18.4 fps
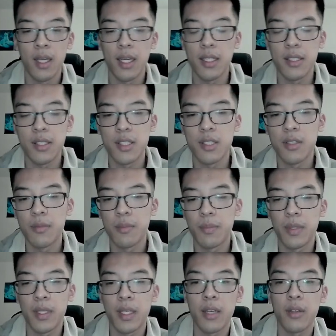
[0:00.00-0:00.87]
And so
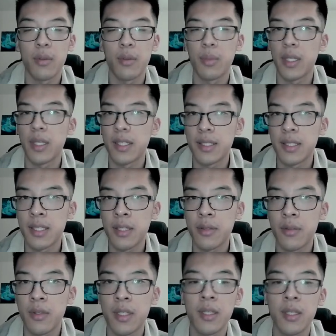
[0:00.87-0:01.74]
being able to play a
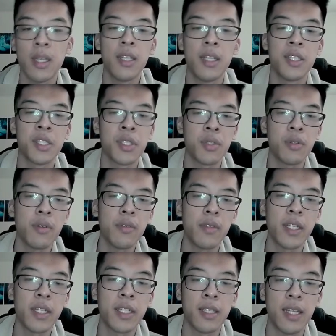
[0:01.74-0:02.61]
Sithria is sort of
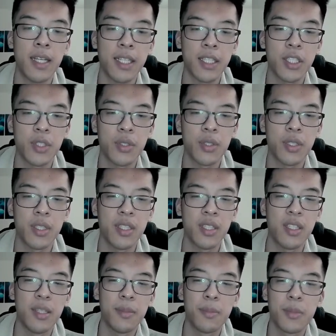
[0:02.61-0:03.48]
like an
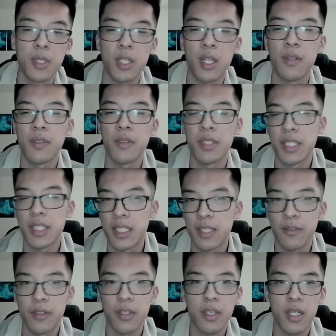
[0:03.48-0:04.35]
extra Absolver
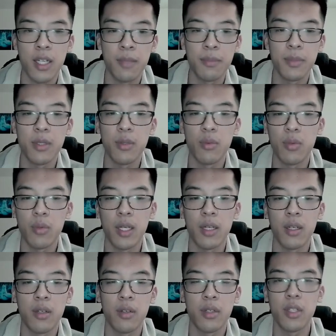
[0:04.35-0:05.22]
Sivir combo
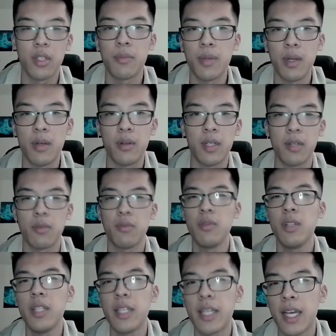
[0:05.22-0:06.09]
where your opponent
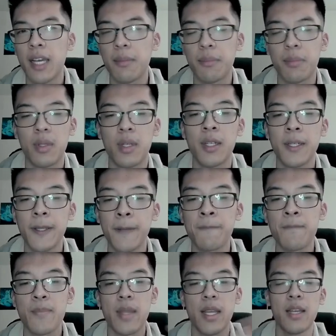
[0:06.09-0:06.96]
really can't block
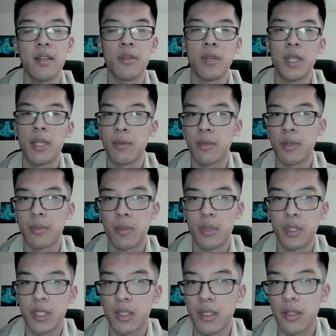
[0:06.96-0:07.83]
and you're able to
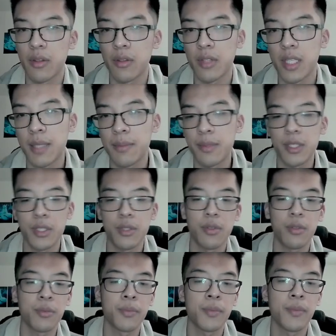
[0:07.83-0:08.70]
push lethal damage
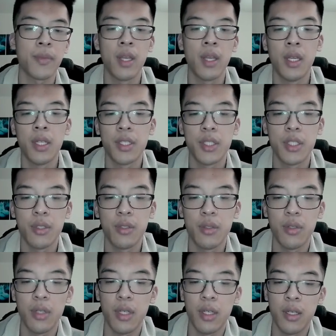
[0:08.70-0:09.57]
through.
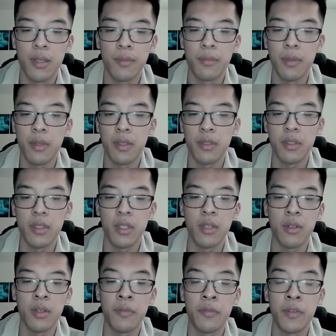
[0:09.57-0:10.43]
So,
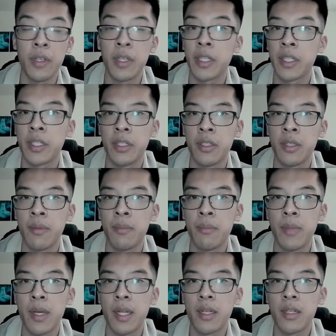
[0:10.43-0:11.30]
a very good
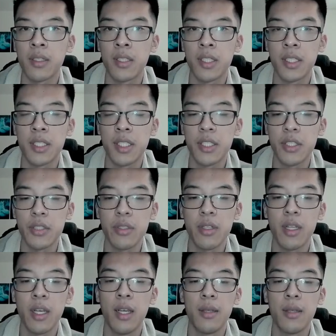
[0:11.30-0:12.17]
meta
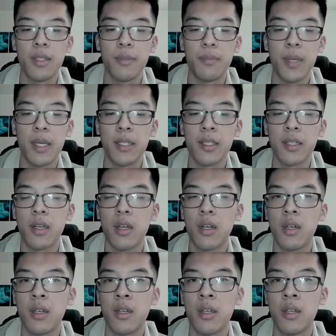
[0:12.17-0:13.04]
decision depending
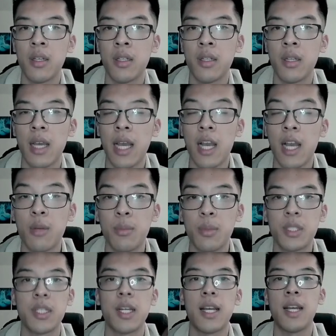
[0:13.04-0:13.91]
on how
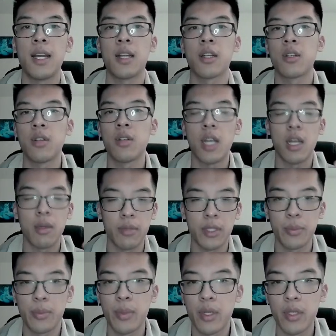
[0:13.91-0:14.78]
much aggro, how
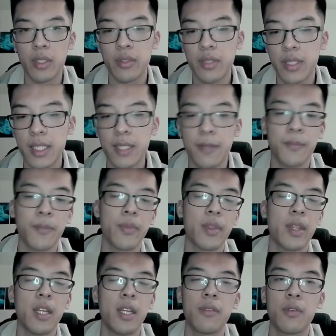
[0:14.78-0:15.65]
much burn you see.
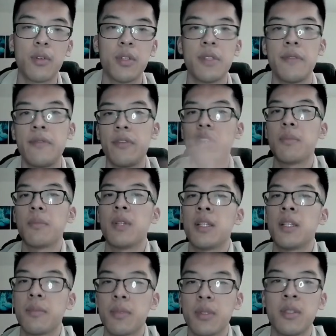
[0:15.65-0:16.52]
Now, of course, if you are
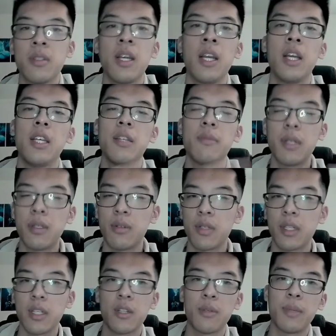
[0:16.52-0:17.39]
playing burn, you might
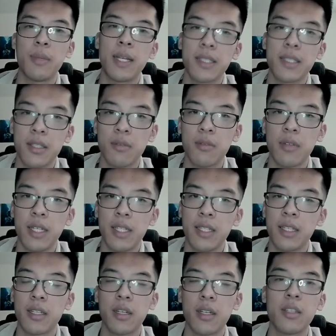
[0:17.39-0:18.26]
want to go back to the
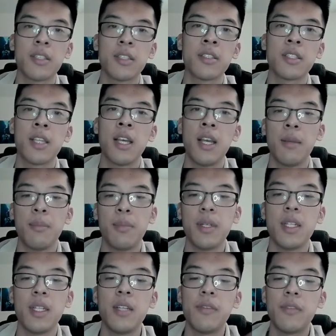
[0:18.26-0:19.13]
Radiant Guardians.
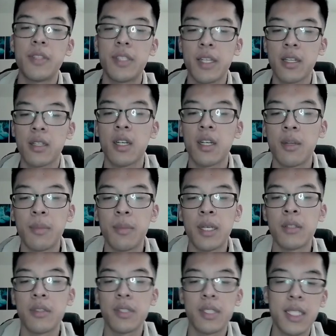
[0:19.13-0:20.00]
But if you're seeing a lot of
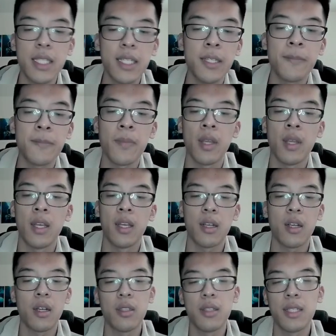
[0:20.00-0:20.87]
Banner City,
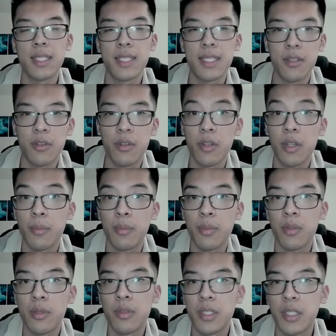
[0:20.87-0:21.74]
or like Sithria the
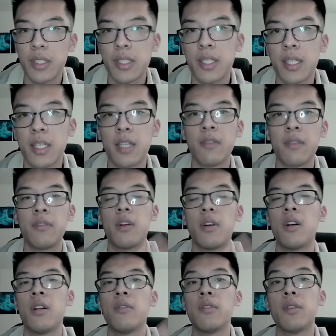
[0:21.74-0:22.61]
Bold just to give
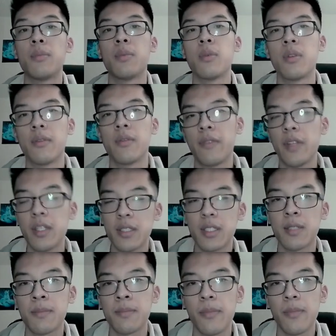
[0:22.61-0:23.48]
all of your board
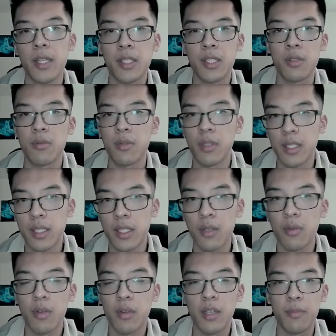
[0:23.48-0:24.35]
fearsome, is a really
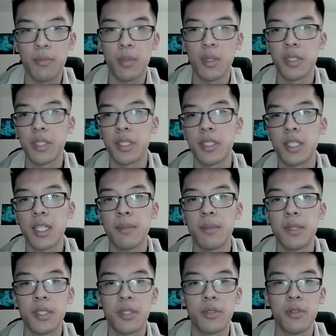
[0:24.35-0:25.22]
good way of pushing
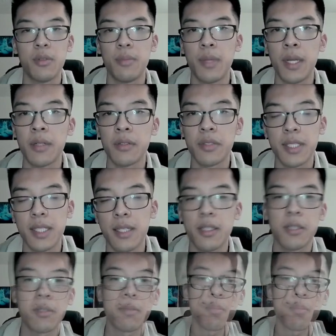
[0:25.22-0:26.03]
damage through Banner City.